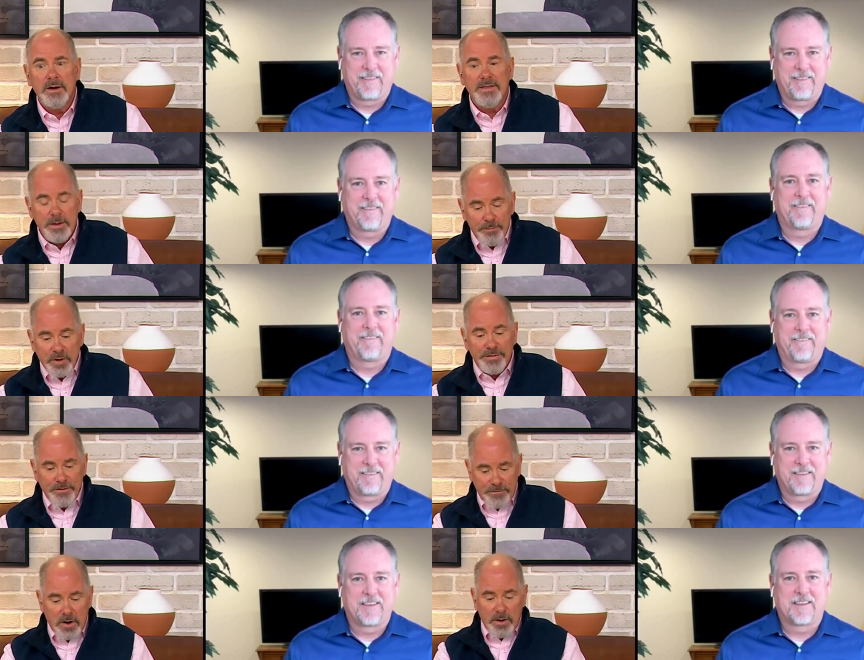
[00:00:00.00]
Speaker 1: They built the
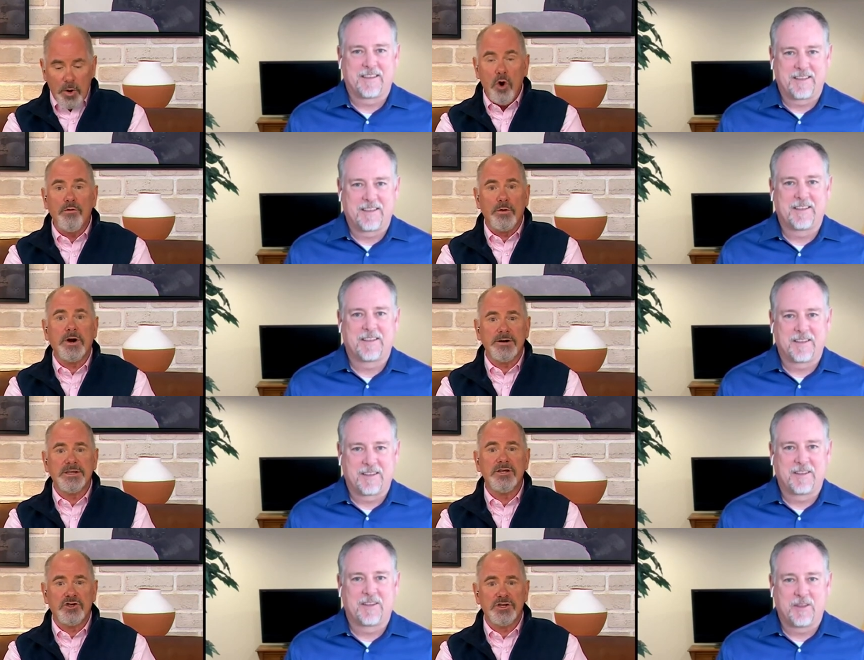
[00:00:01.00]
farm over an
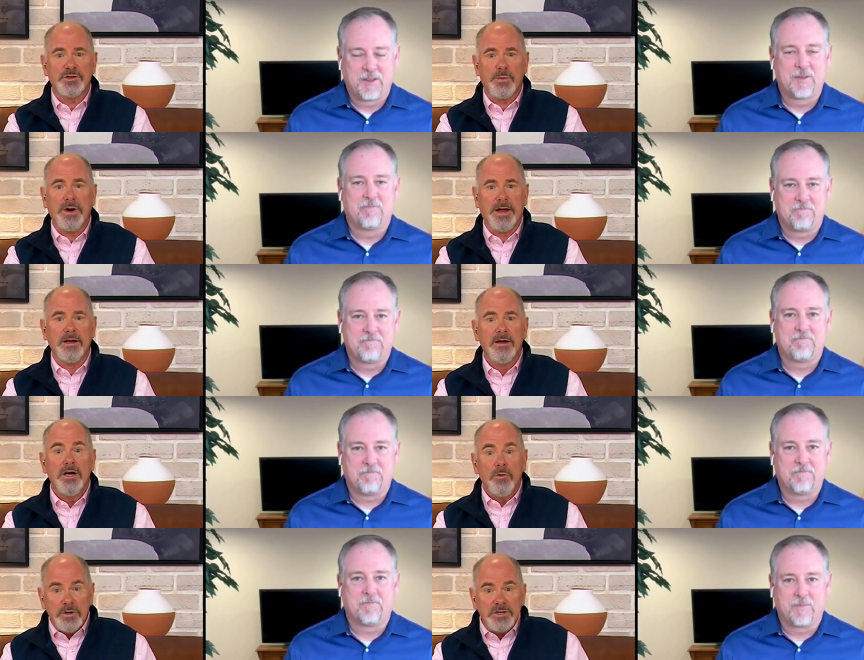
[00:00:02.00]
artesian spring,
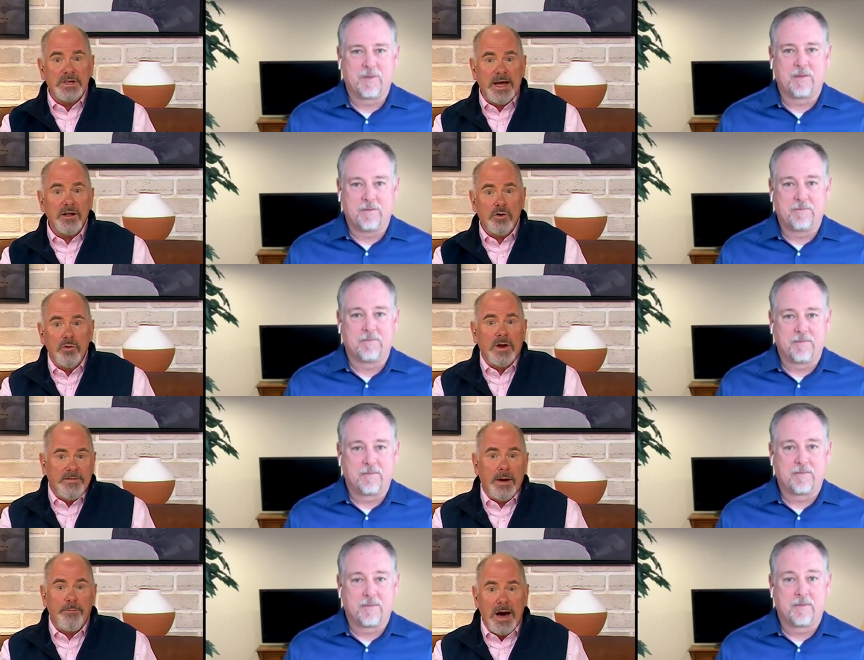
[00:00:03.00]
which is kind of cool. I've
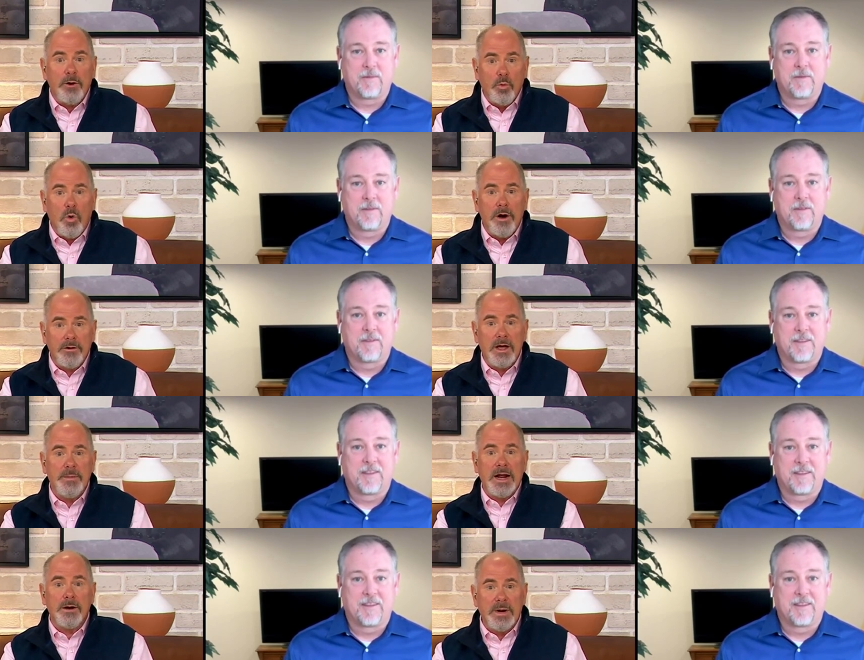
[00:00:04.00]
got bottled water
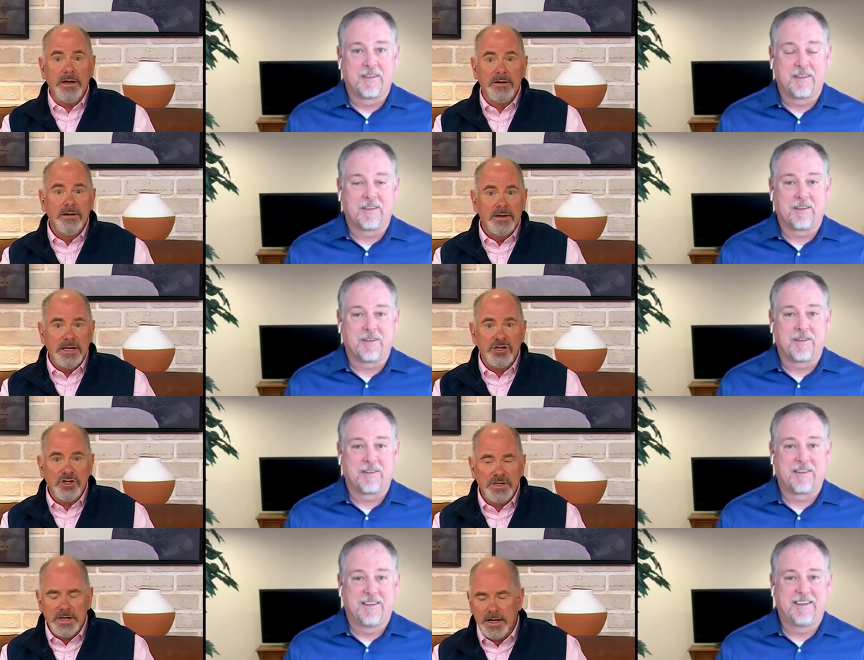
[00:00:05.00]
coming out of my kitchen
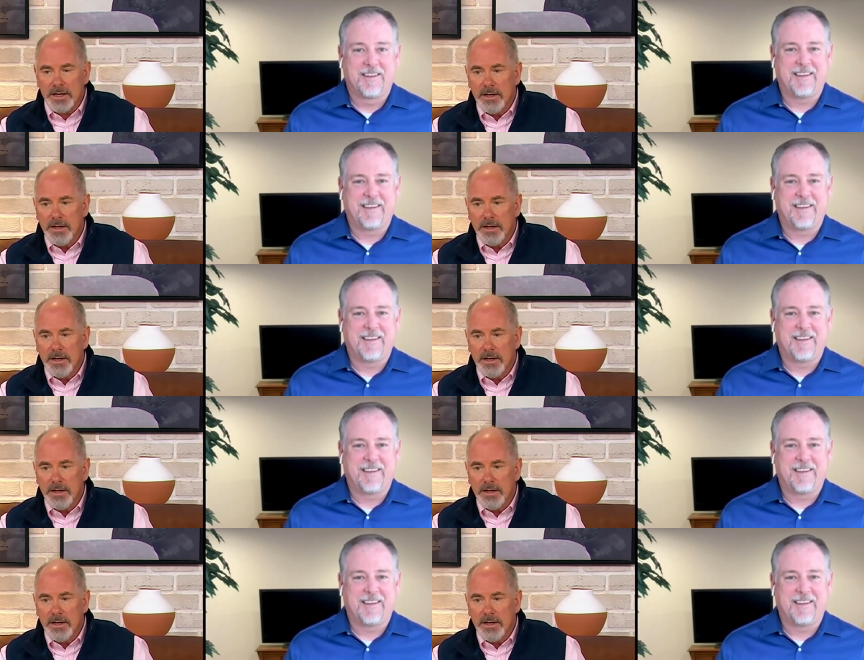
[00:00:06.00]
sink.